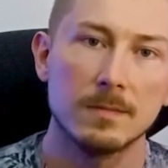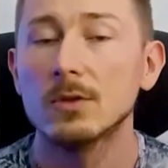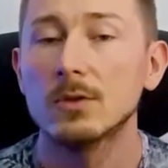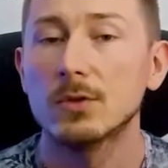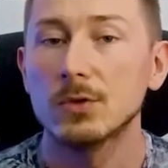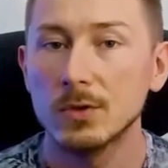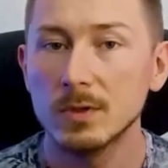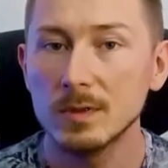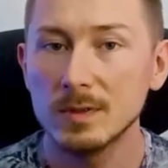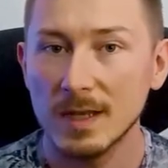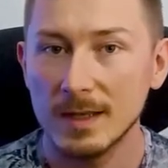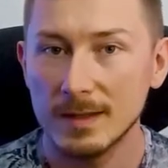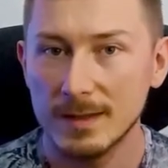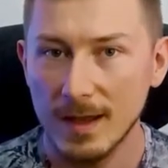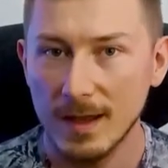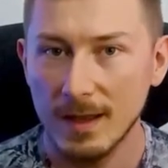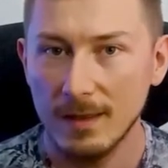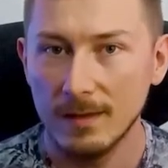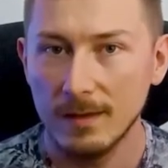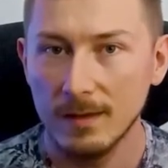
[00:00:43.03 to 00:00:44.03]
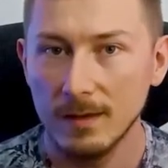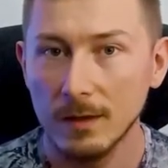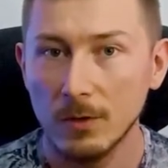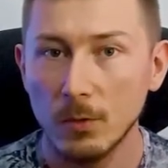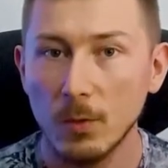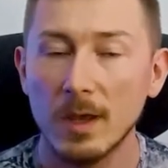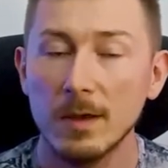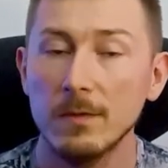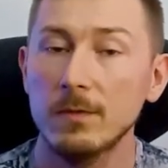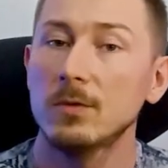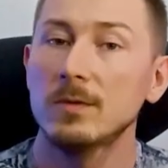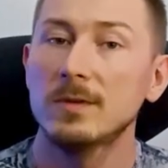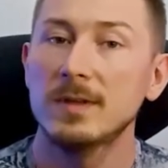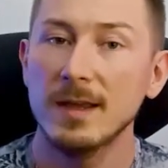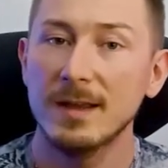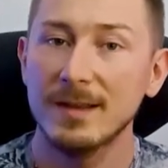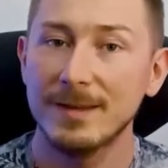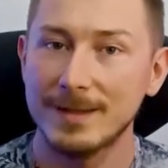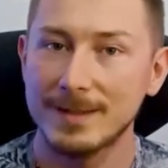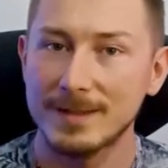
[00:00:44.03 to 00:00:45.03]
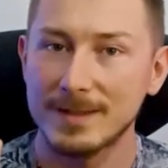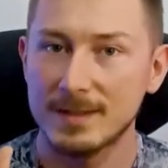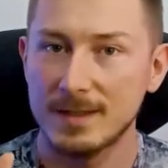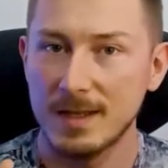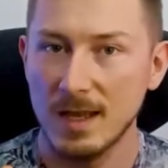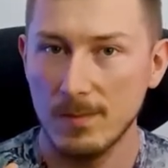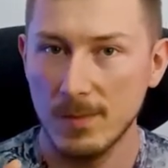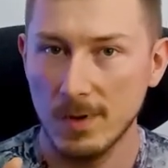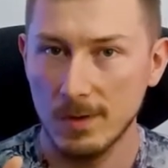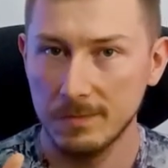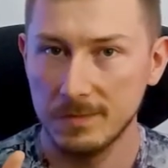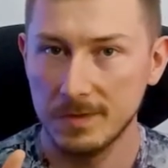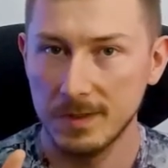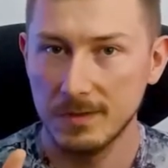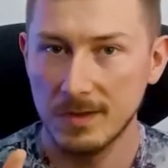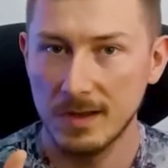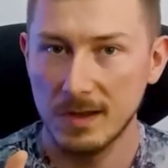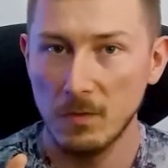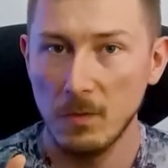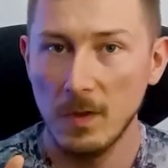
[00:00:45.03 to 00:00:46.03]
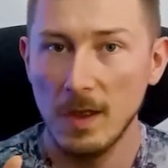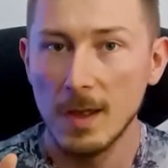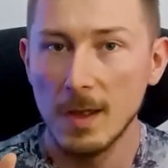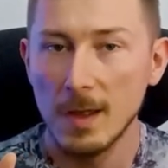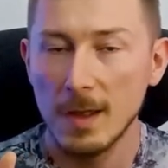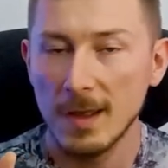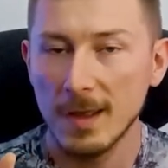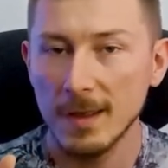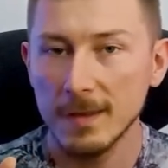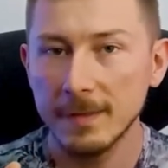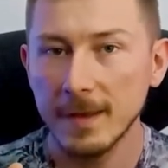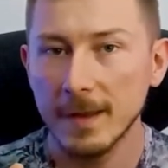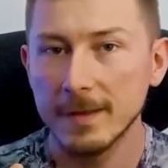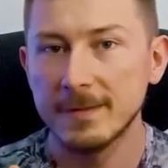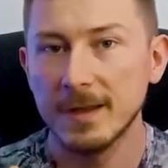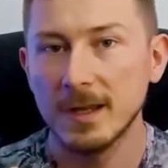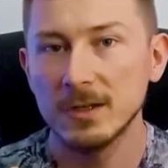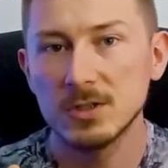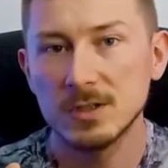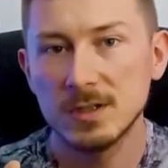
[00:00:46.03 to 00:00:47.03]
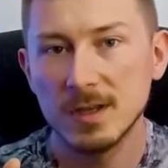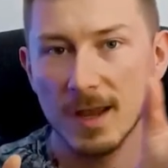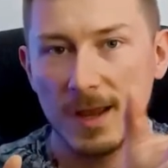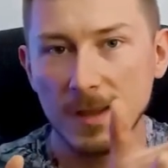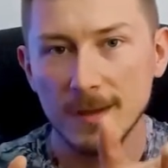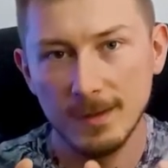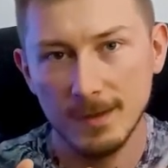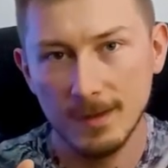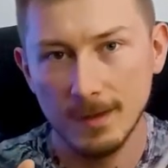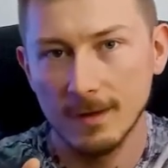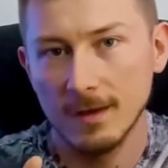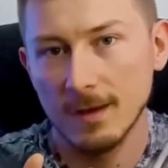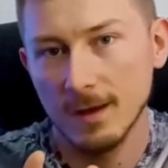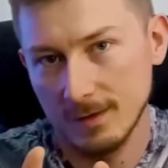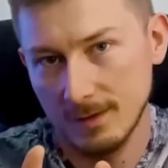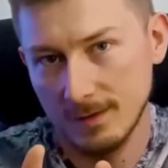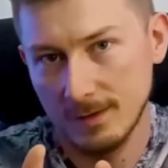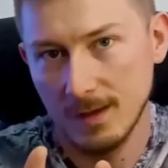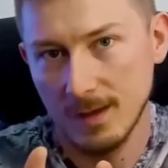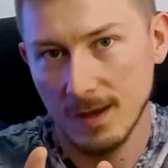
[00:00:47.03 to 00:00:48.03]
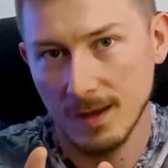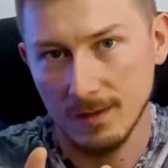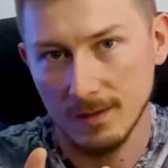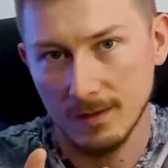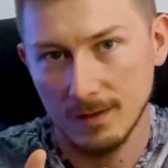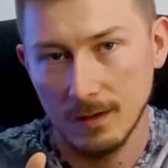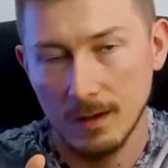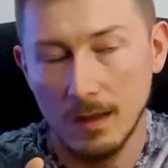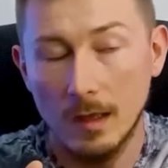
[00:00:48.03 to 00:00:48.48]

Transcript: To use an ending, we have to take the stem of the noun and attach the ending at the end.